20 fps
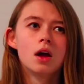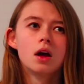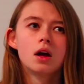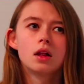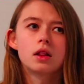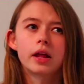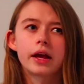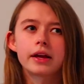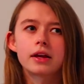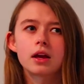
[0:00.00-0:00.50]

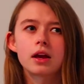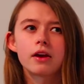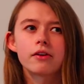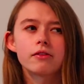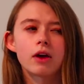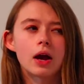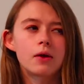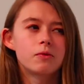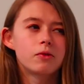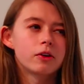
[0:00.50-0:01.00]
Like
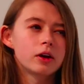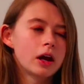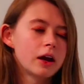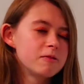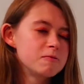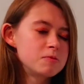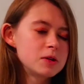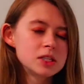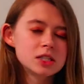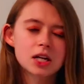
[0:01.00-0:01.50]

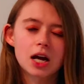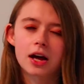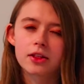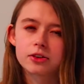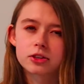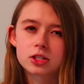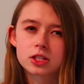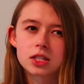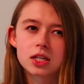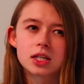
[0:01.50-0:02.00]
I've been to
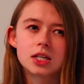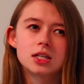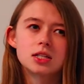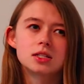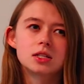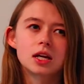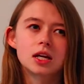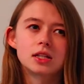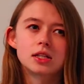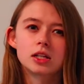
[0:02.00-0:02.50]
other cities,
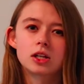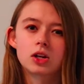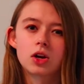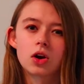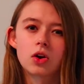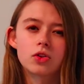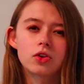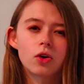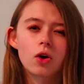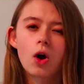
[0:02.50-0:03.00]
and
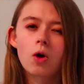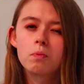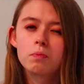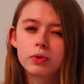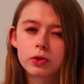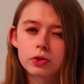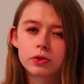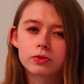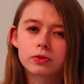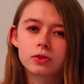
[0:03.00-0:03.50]
they're all
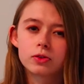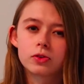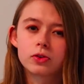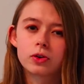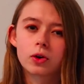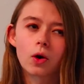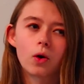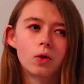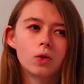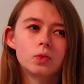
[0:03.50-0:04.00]
beautiful in
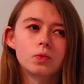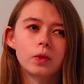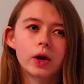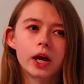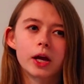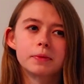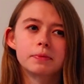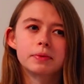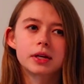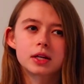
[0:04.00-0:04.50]
their own
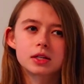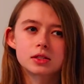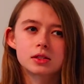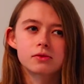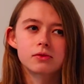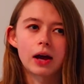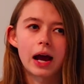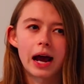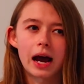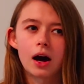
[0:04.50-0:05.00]
way because
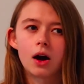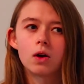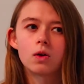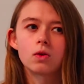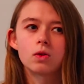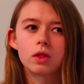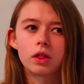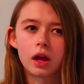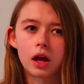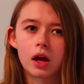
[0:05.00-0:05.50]
of
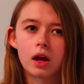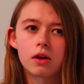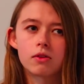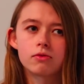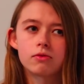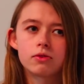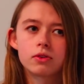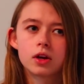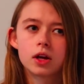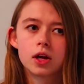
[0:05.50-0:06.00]
how they've